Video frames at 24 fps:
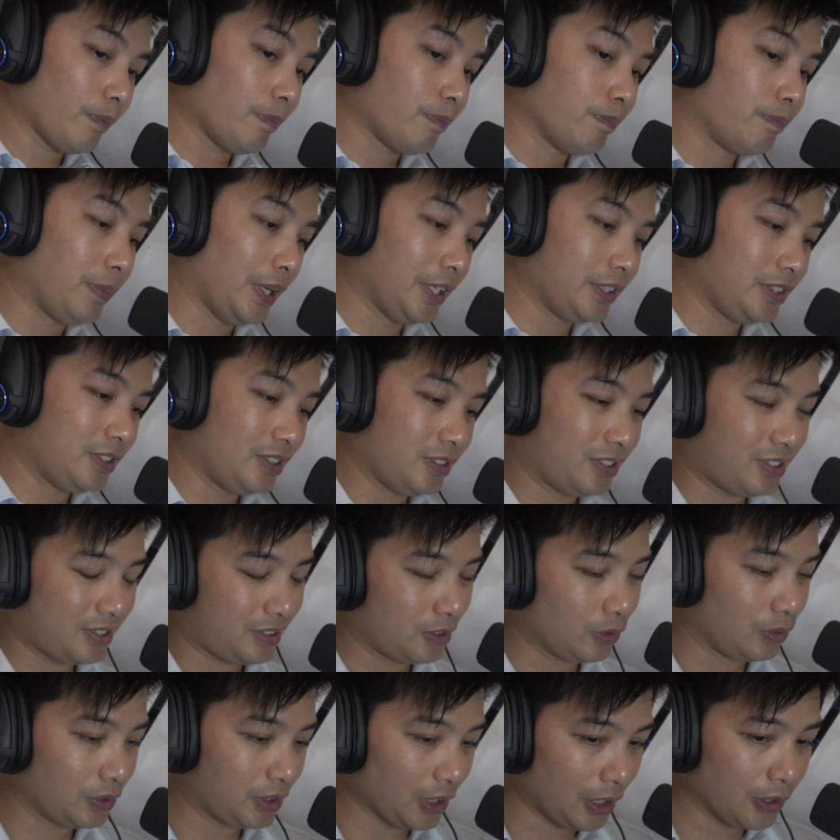but you
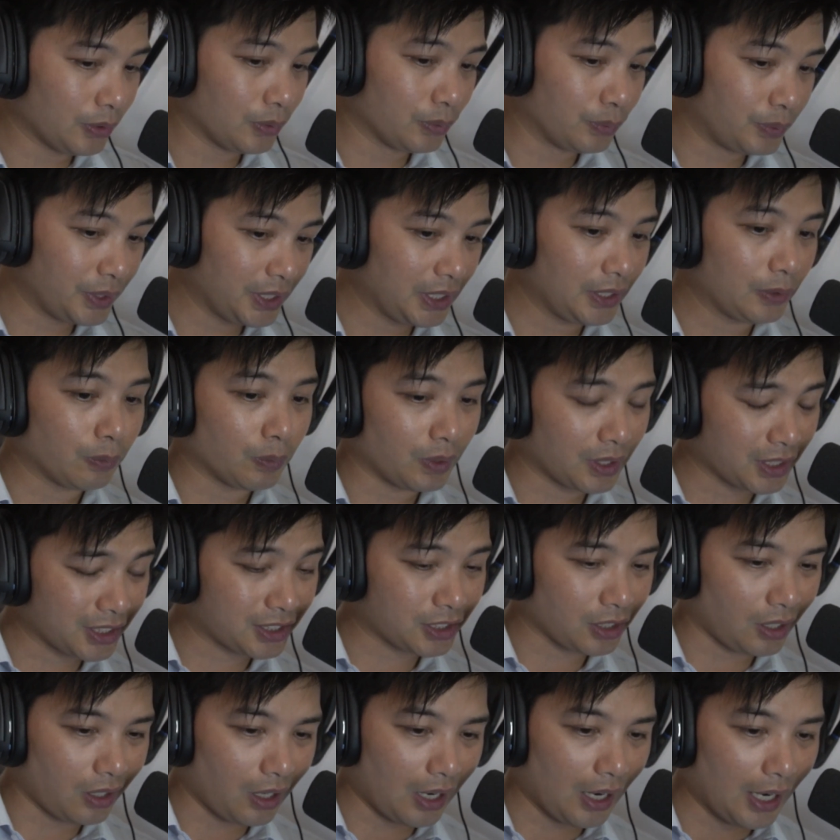still don't really want to
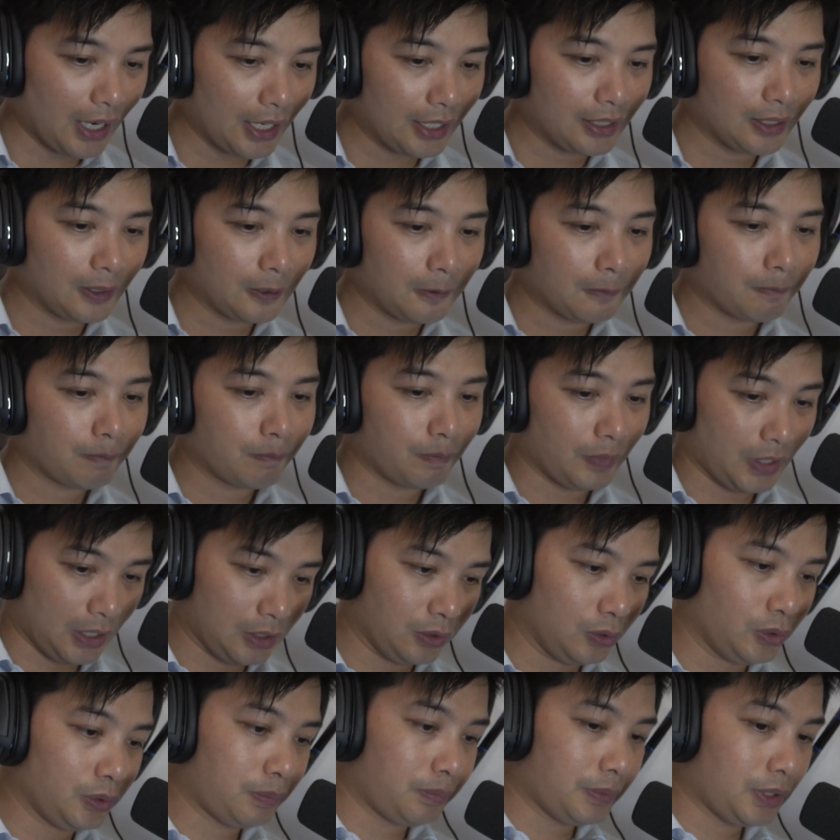tie a
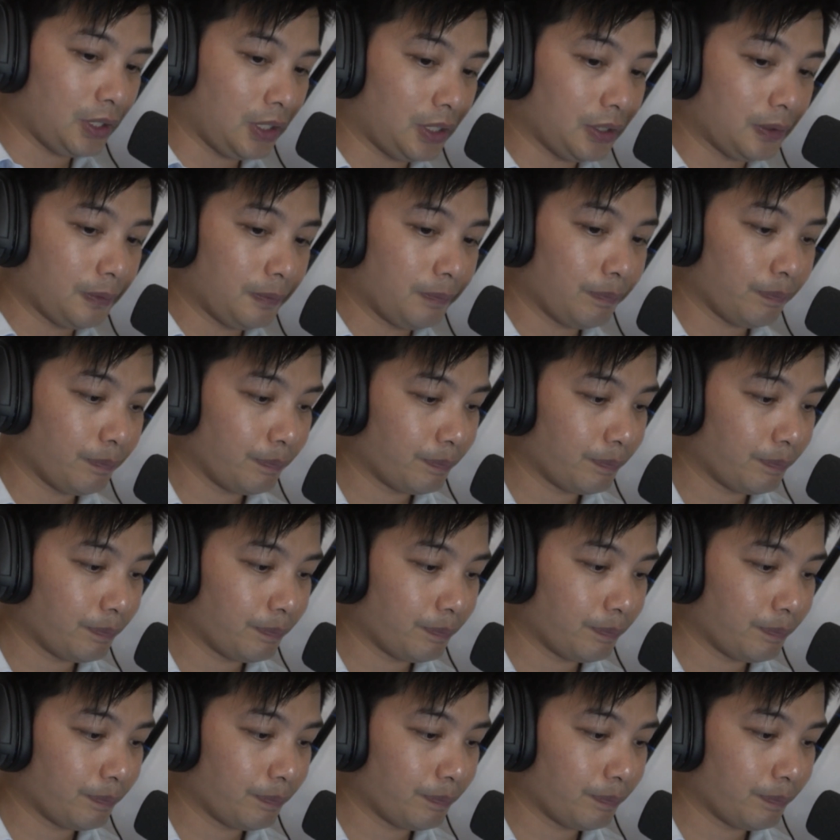loop knot,